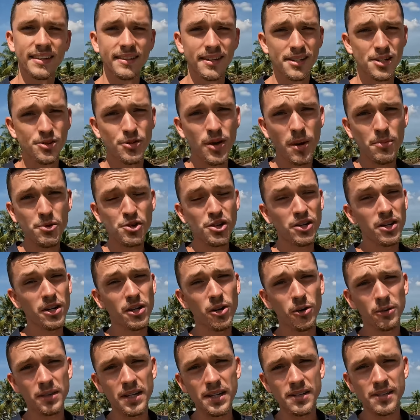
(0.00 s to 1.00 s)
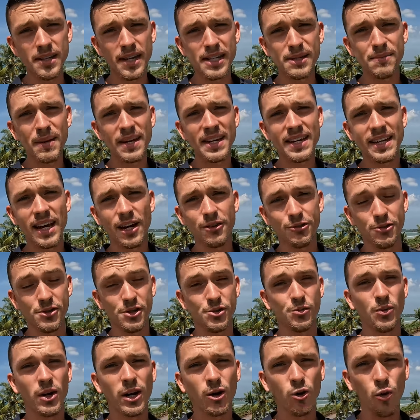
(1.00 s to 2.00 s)
in the description you know these days many
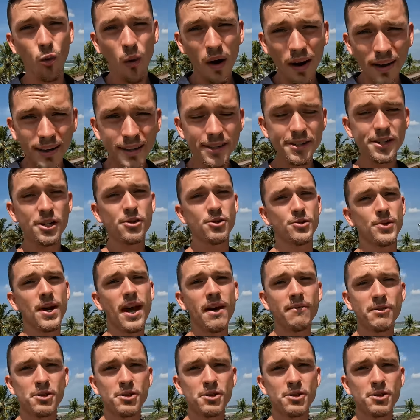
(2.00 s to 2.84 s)
countries require you to